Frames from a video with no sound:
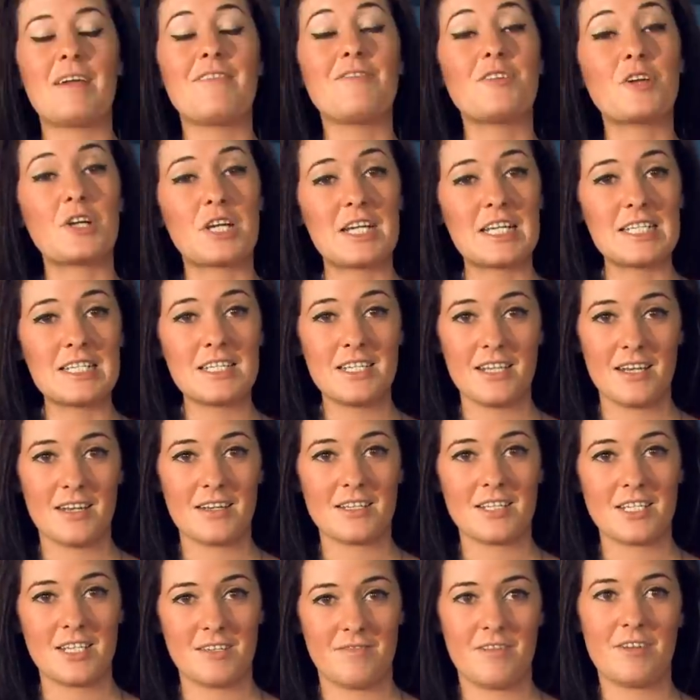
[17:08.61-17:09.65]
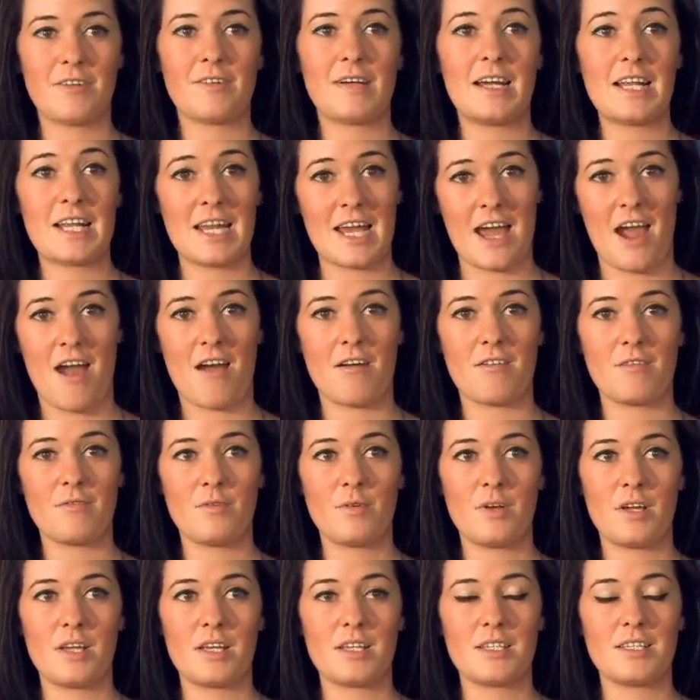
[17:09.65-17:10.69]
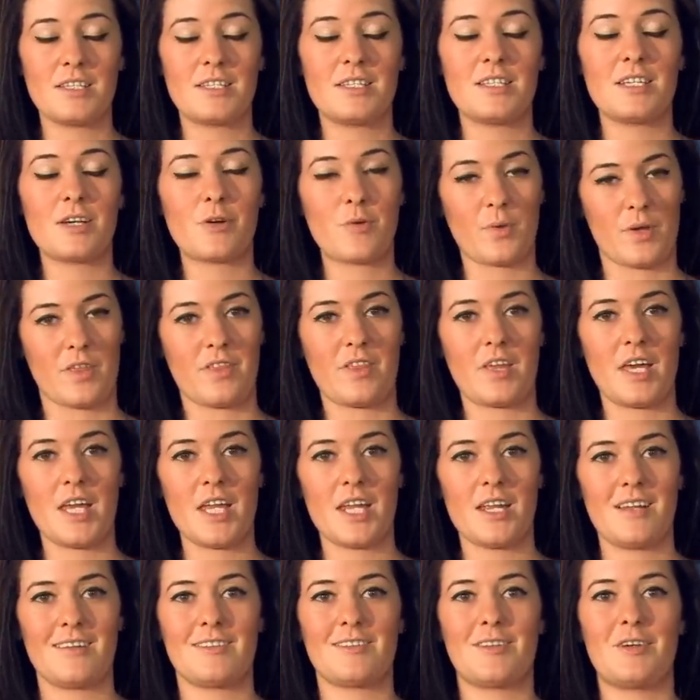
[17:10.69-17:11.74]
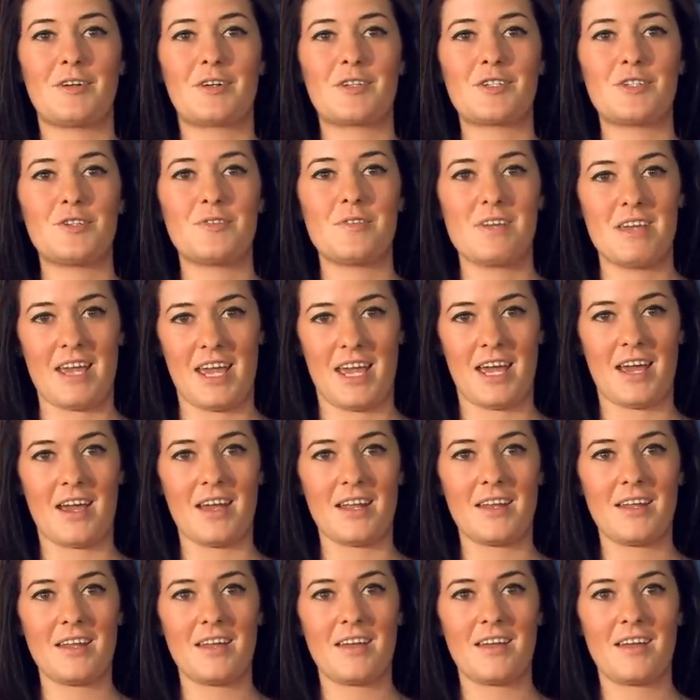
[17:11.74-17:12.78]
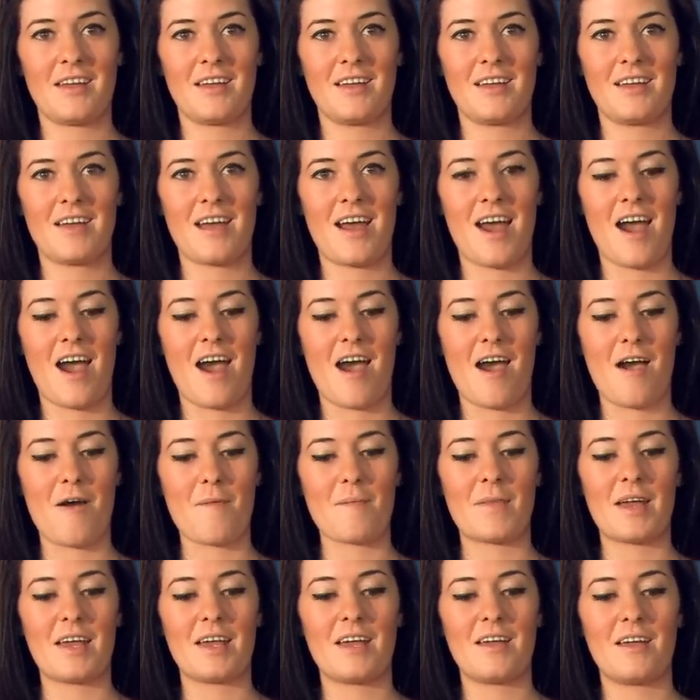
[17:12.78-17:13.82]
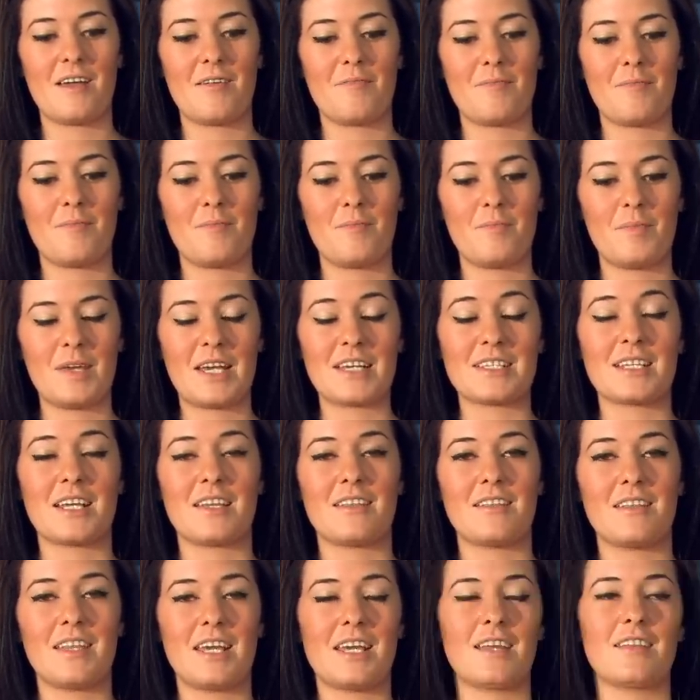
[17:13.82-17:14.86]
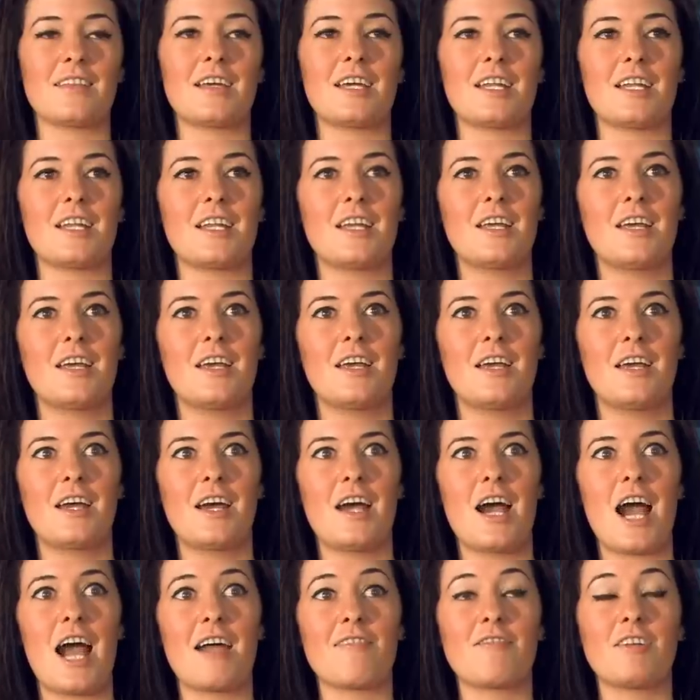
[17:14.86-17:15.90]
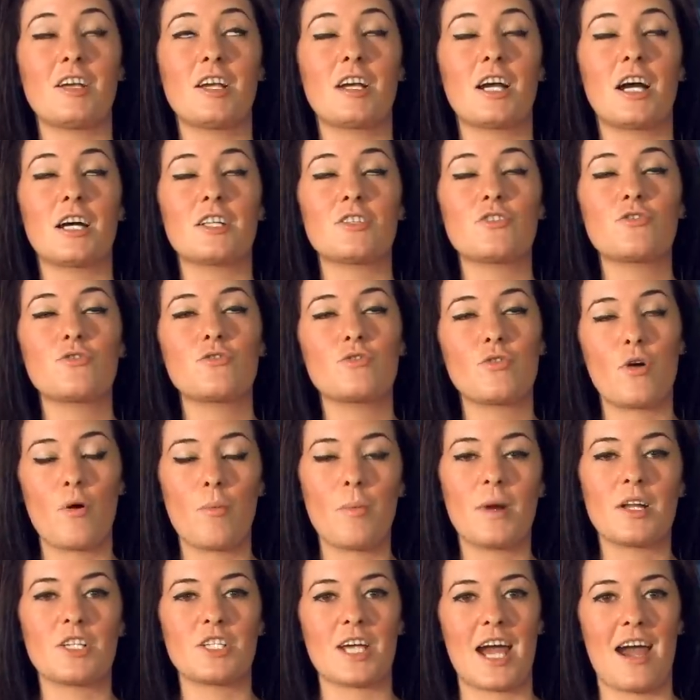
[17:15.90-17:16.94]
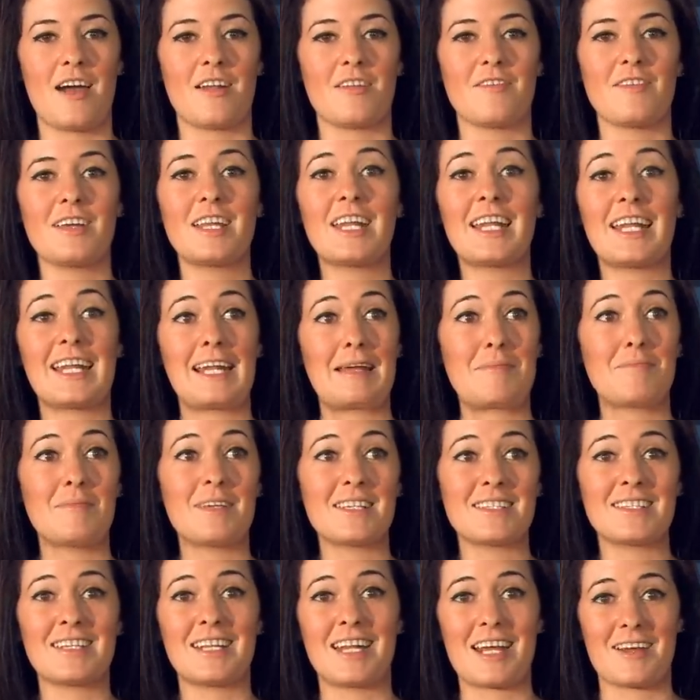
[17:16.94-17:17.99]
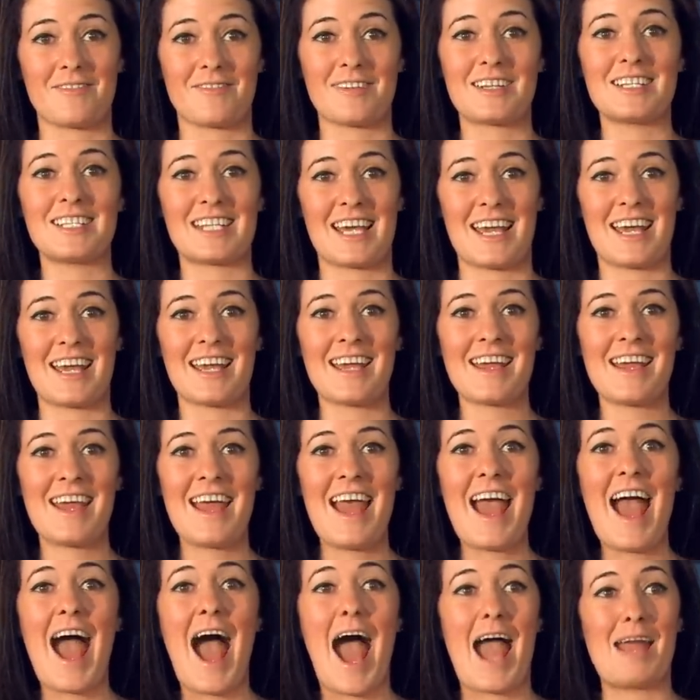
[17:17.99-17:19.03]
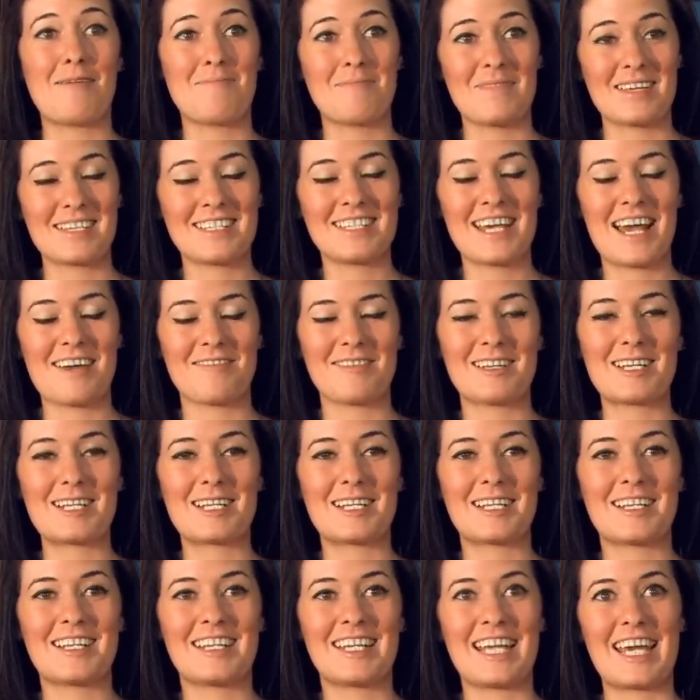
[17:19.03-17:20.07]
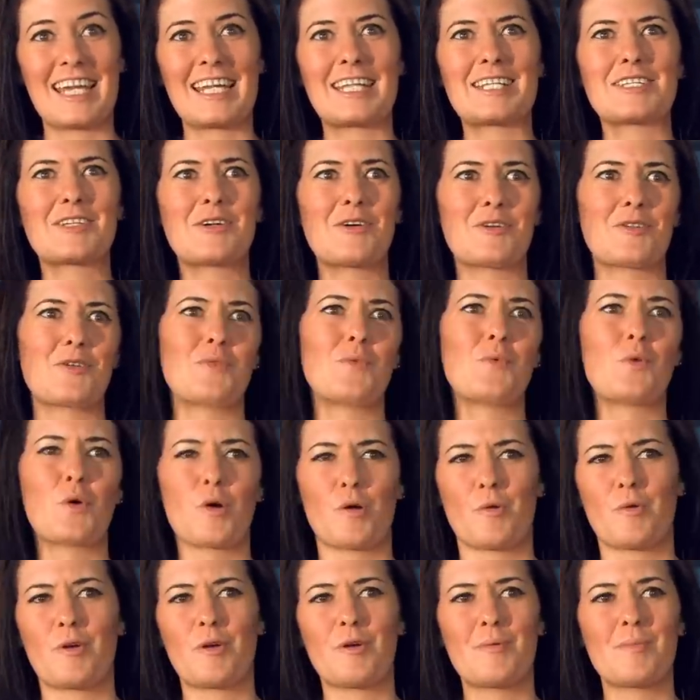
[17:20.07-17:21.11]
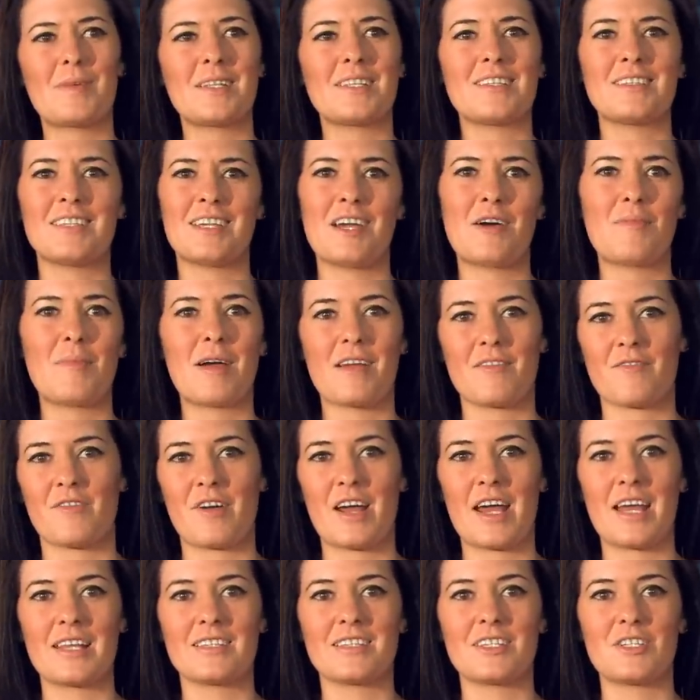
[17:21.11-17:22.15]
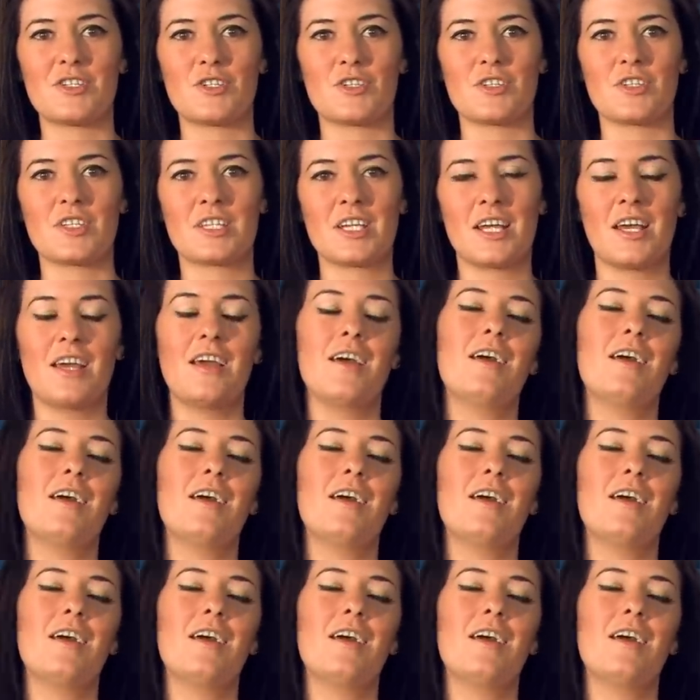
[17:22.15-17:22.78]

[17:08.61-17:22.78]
If you're in TSTV right now, stick with it as long as you can um, because I think that I've got so much out of it and I miss it every day. I miss having, getting to go to the war room and see all my friends and just